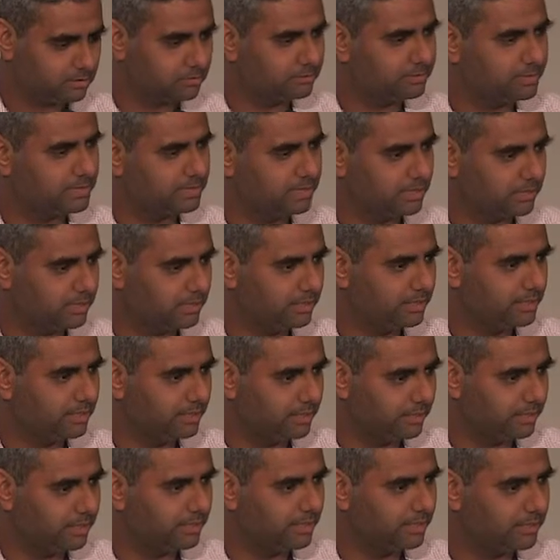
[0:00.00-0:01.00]
So basically it
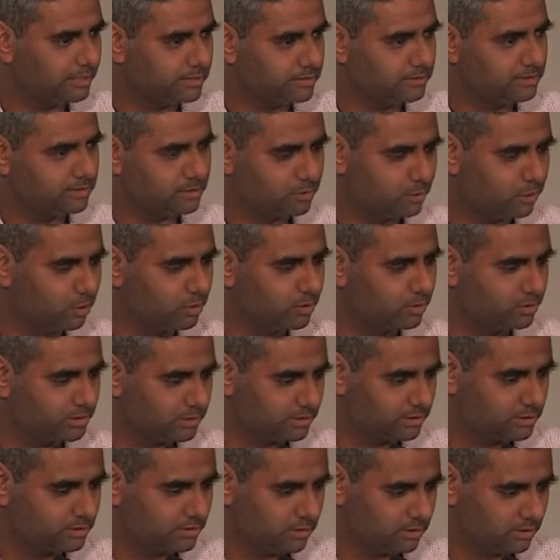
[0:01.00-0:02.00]
integrates
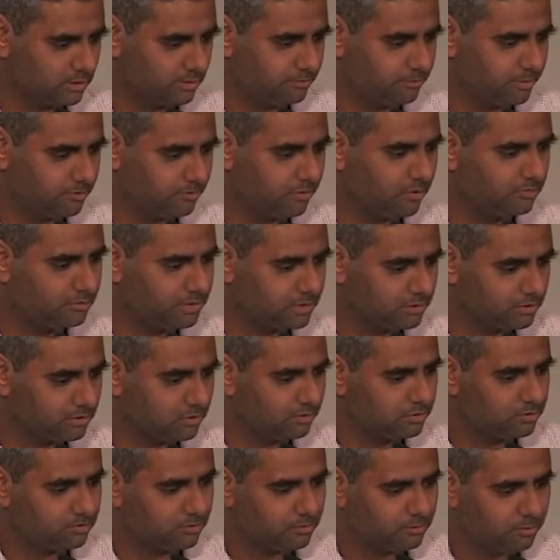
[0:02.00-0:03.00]
scores, performance
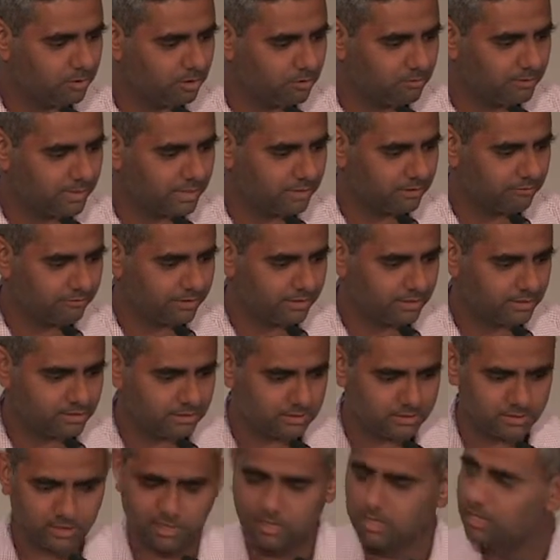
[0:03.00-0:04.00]
scores from all
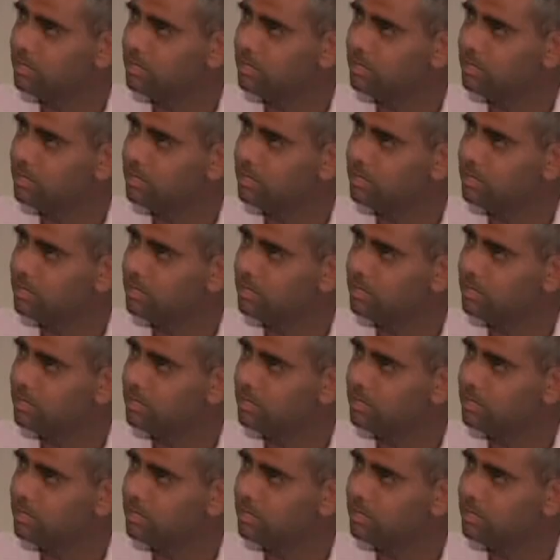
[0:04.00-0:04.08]
magnifications,